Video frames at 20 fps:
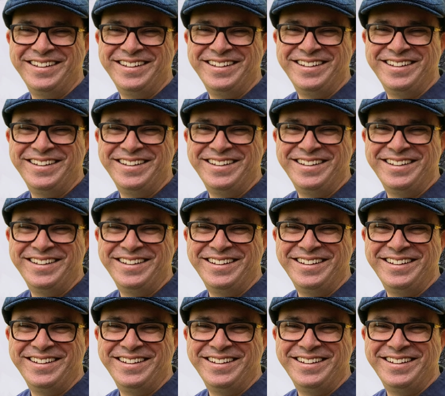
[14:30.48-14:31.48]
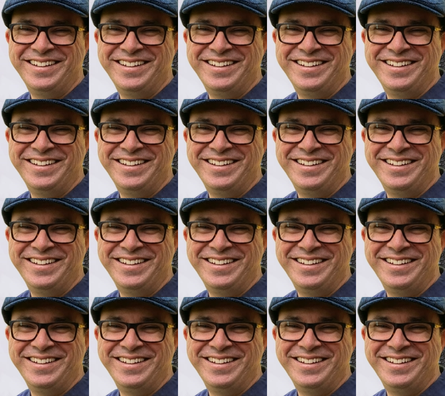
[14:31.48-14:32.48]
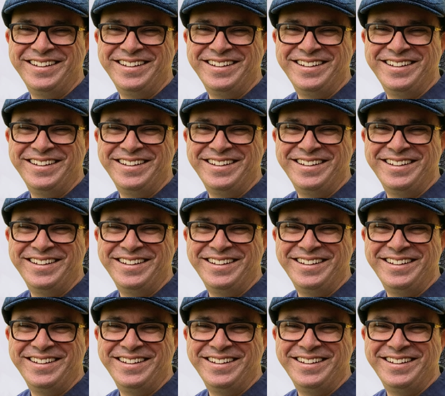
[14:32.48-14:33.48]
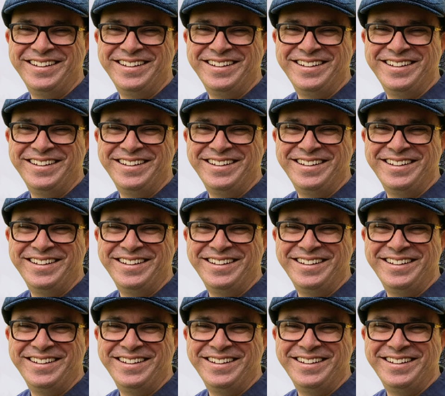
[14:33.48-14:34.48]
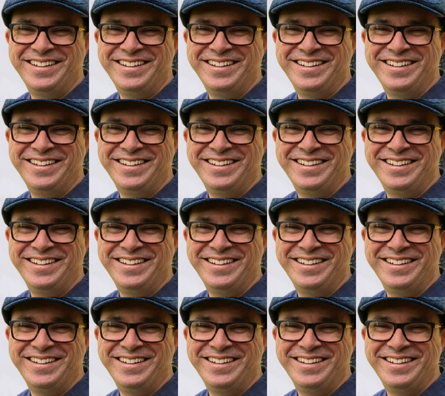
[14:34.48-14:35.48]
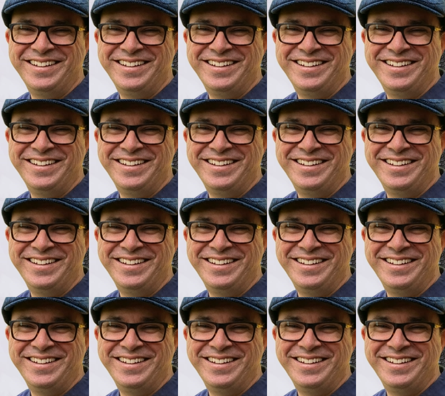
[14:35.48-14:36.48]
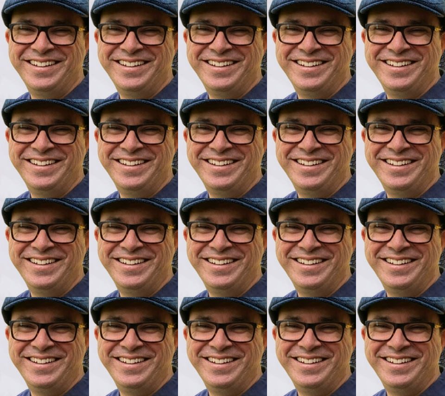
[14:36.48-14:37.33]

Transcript: [no speech]